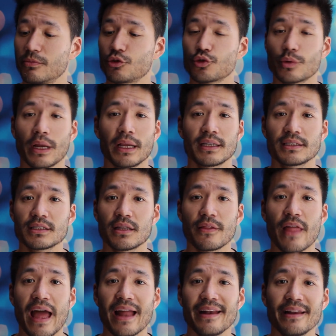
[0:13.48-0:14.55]
drinks
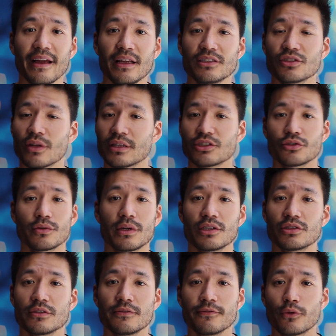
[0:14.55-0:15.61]
that night. So that's
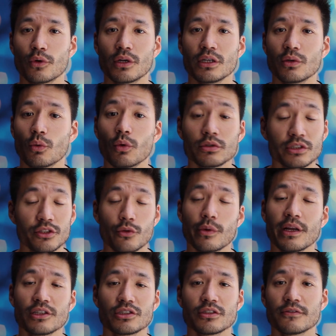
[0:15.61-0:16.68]
300 or
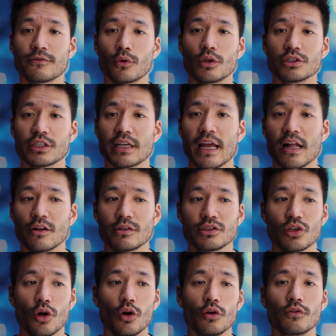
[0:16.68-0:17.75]
300 to 400
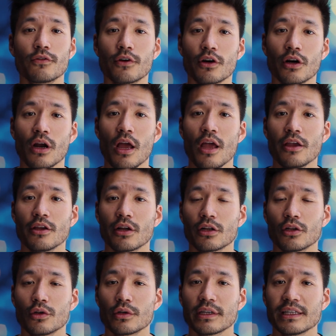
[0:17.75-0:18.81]
calories over your
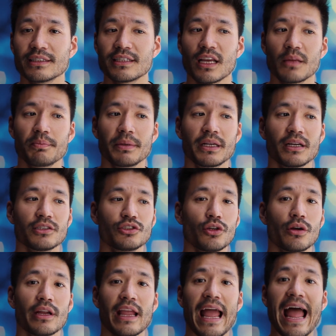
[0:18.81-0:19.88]
caloric intake because
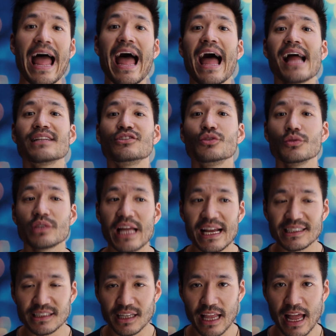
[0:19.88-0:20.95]
you already had
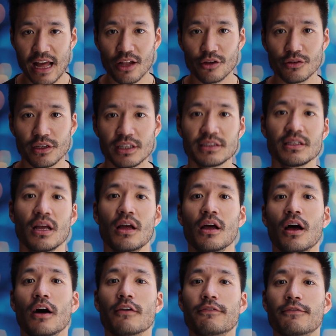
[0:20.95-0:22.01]
2,000 calories
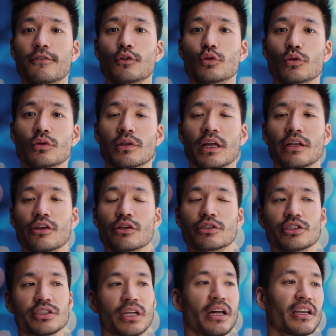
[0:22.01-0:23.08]
of food and you
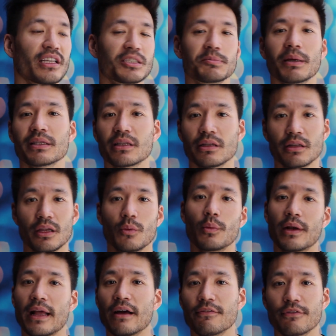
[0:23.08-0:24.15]
just unexpectedly
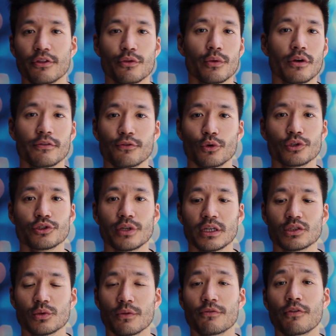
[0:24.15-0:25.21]
went out for three or four
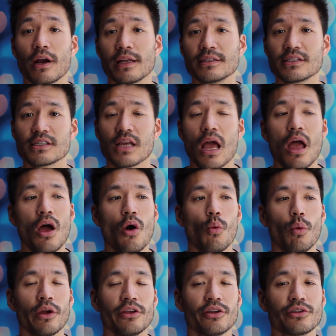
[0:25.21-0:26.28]
drinks with friends.
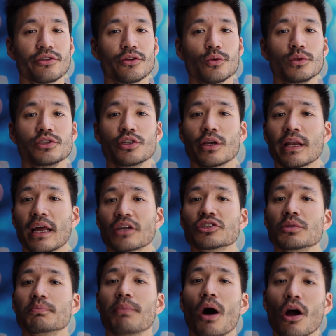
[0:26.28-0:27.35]
What you can do is you can
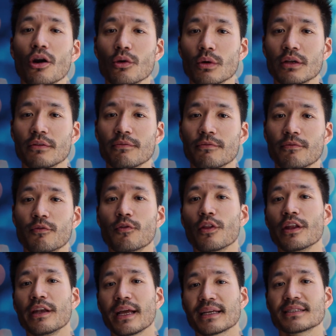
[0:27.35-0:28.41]
actually borrow it
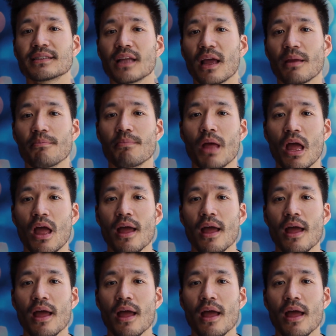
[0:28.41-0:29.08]
for the next day